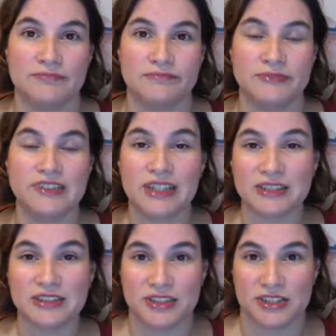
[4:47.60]

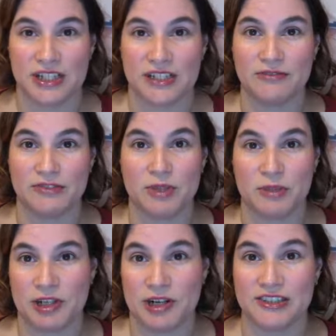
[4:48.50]
sunscreen from
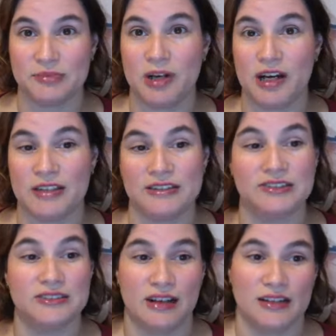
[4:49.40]
Lemongrass Spa
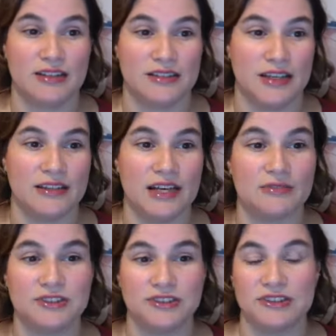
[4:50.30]
does not contain that,
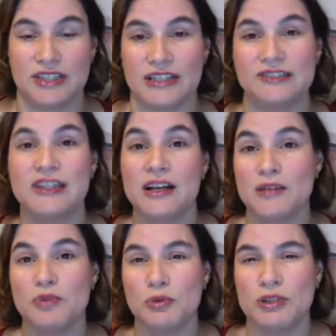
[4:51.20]
which is nice.
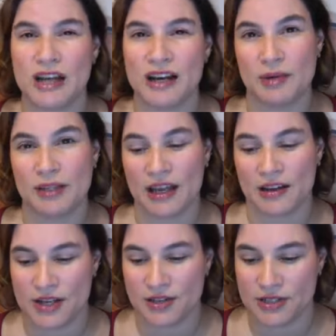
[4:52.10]
We'll talk about that
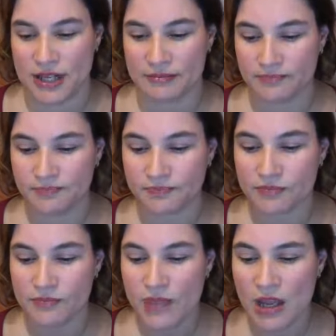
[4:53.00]
another day.
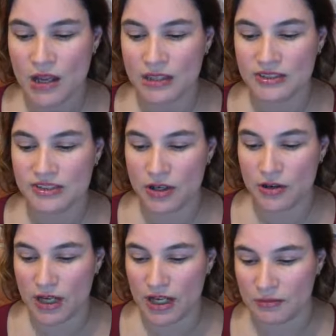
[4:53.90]

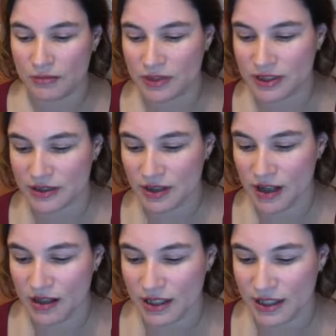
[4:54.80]
So
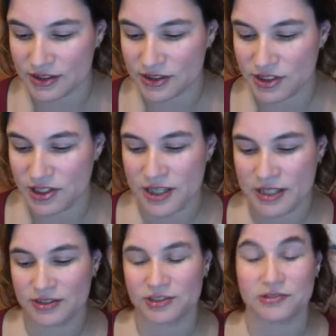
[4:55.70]
lilol and
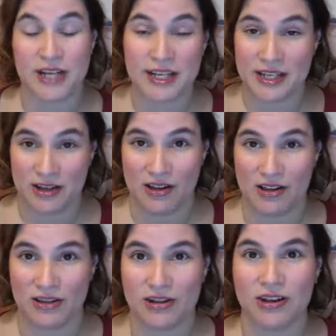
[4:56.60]

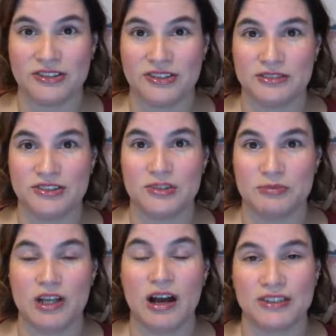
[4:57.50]
geraniol are also
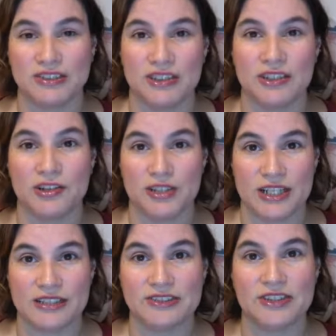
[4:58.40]
some toxic
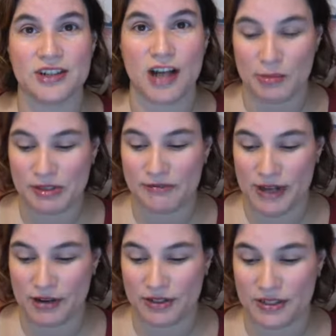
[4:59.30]
ingredients that are
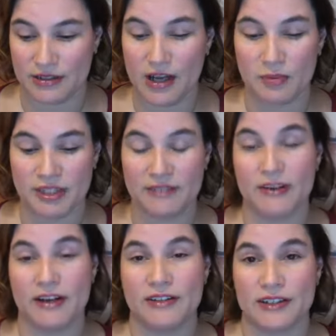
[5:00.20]
commonly
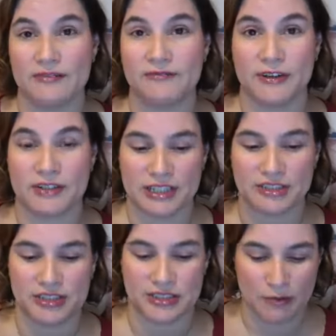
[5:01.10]
found in foundation.